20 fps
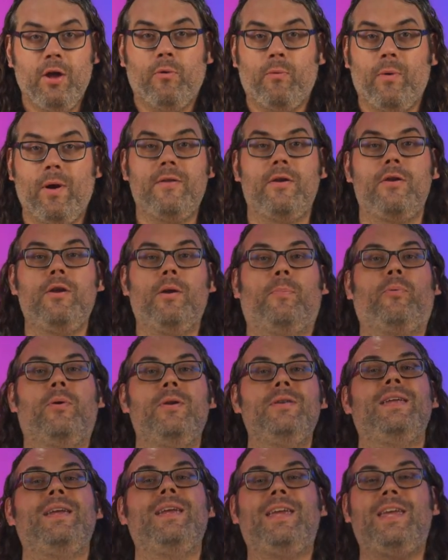Whether you're
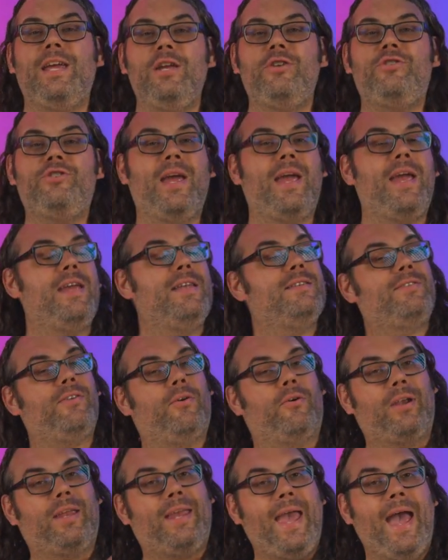printing keychains
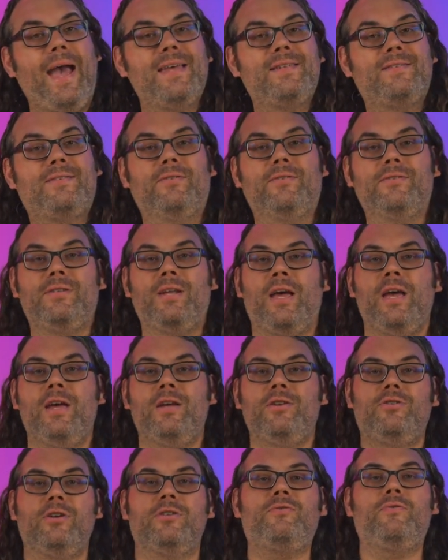or castles,
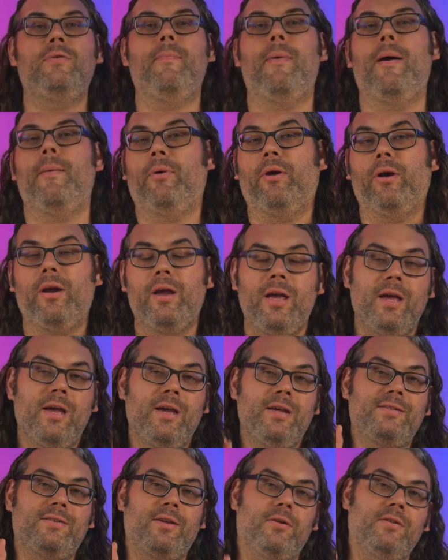just remember,
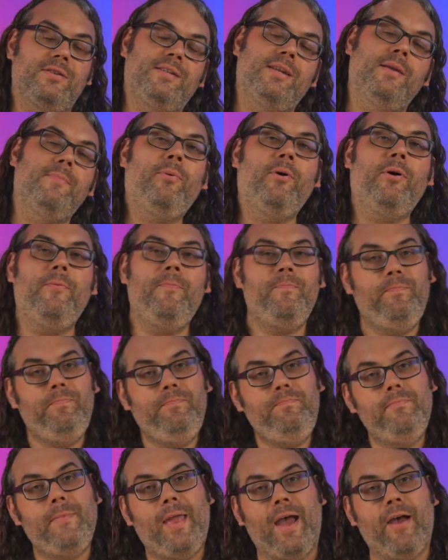start simple,
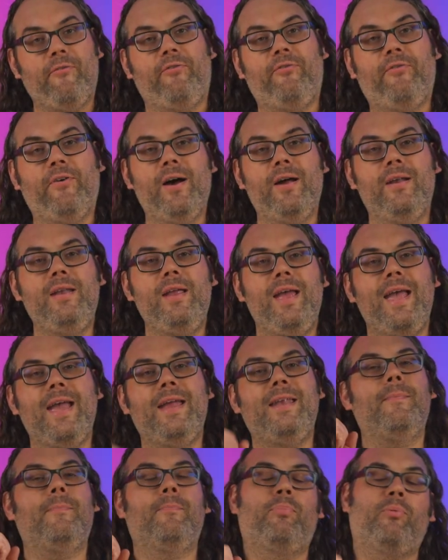have fun,
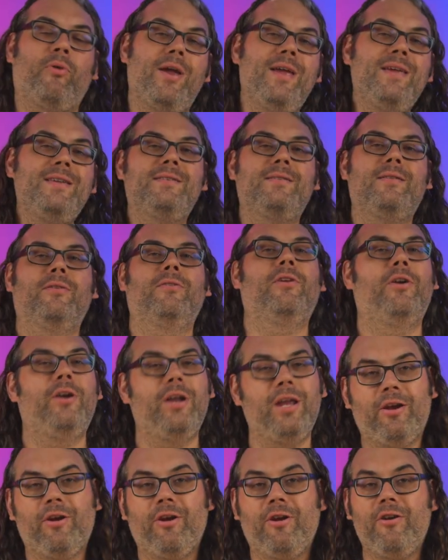and embrace the
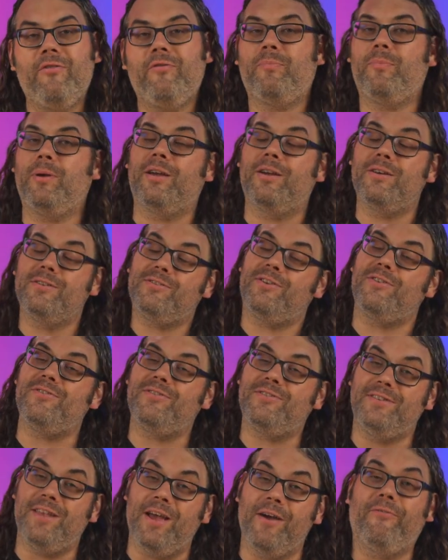learning curve, because
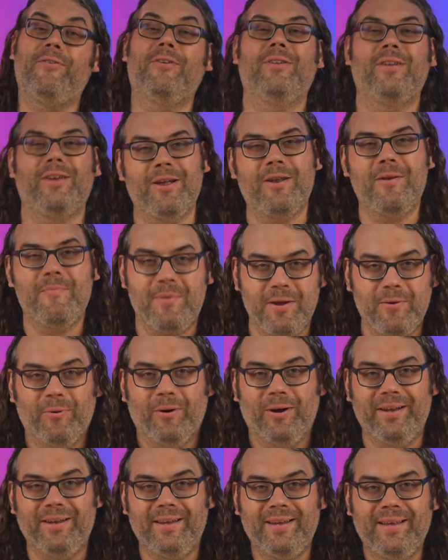there's definitely going to be
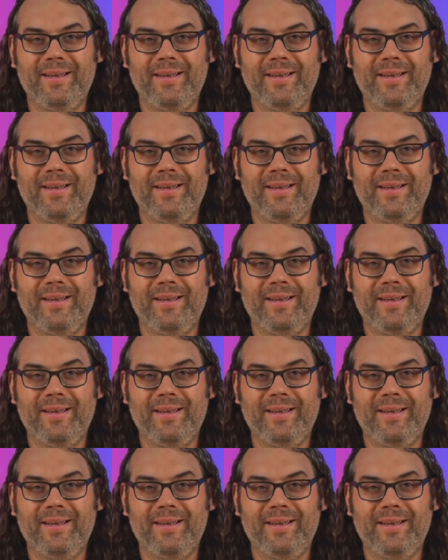one.